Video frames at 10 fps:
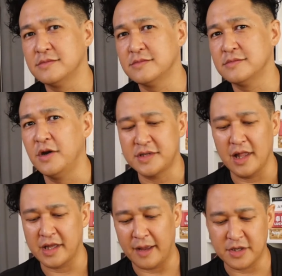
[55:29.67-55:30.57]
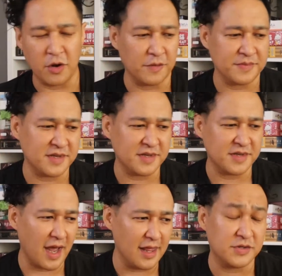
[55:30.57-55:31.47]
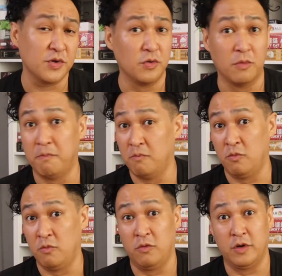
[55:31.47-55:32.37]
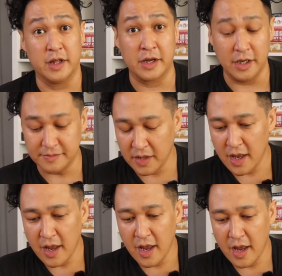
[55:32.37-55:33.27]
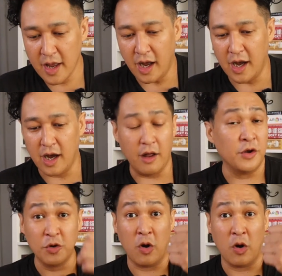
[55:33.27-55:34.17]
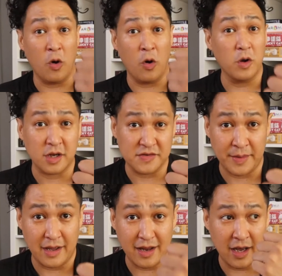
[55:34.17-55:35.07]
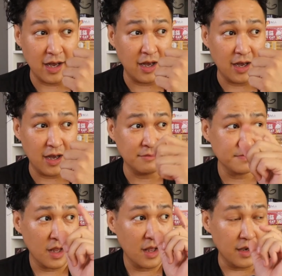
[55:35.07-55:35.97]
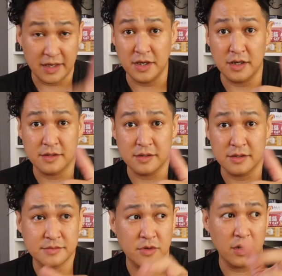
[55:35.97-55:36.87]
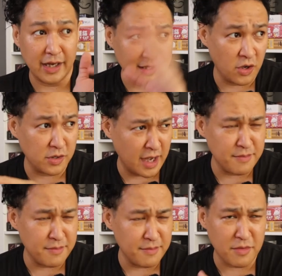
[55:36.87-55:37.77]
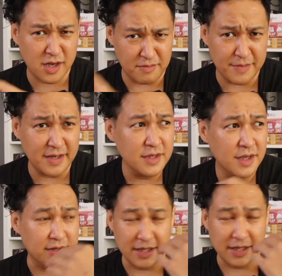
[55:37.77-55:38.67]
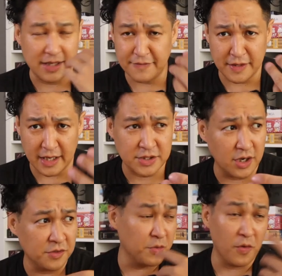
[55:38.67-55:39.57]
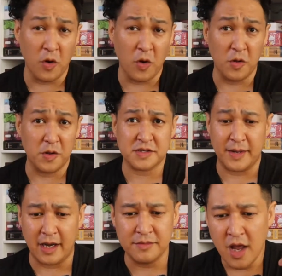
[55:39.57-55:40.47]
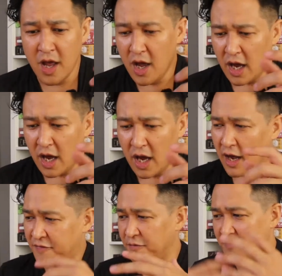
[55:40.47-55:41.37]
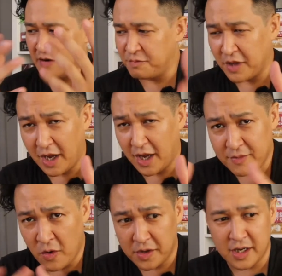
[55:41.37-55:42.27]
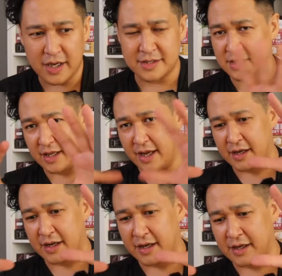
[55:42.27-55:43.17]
Really solid games. They go from solid to really good. The new Maholika is coming out next year, or like Game Market maybe, but definitely next year. The new Maholika is coming out. If you've never played Maholika, it's just like